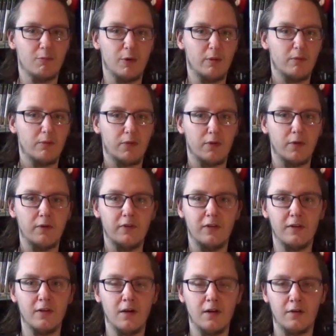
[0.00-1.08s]
about
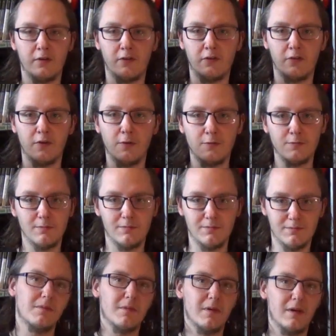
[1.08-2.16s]
thirteen dollars or so.
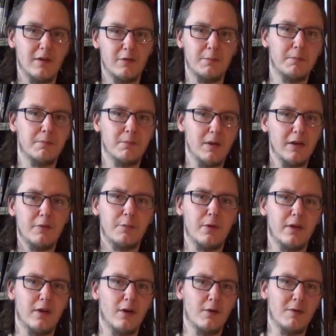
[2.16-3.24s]
It's, it's
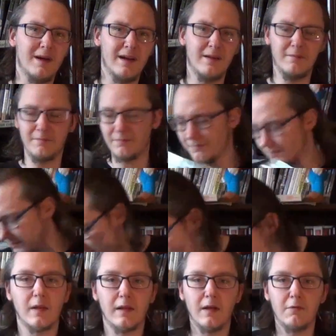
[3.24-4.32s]
pretty alright.
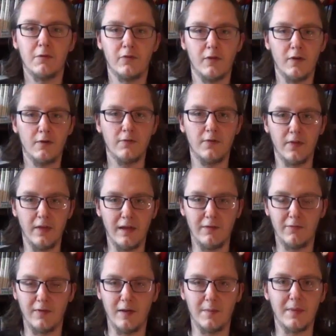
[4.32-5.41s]
And that was all for that
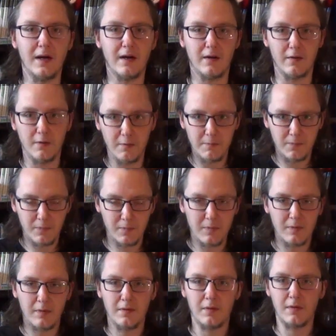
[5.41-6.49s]
flea market.
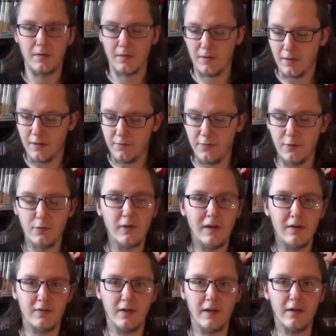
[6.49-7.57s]
A few
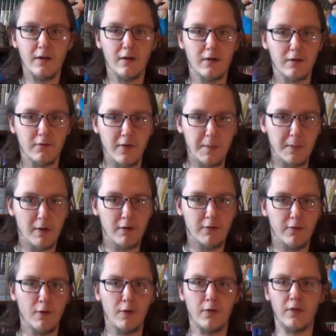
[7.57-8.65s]
days later, on February
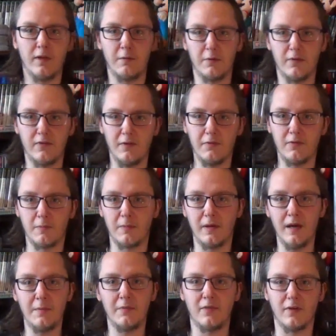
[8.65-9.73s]
fourth, I received some
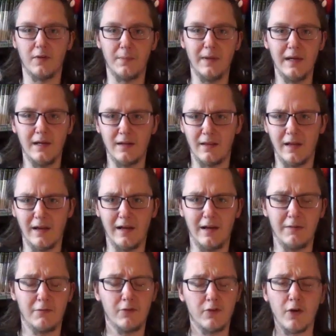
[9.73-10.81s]
games in the mail that I
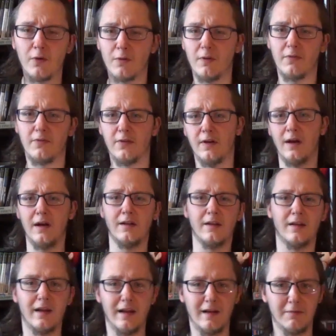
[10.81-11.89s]
had totally
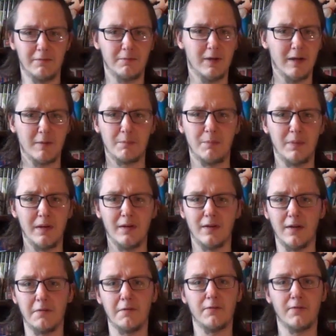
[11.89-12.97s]
forgotten that I like bid
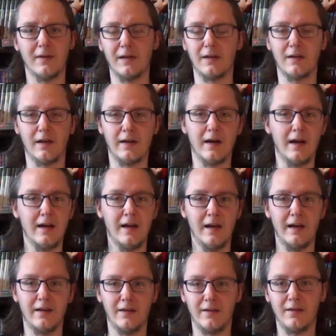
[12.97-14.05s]
on everything a guy
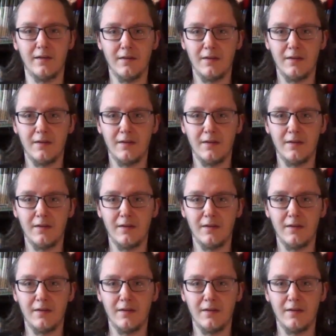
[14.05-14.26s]
had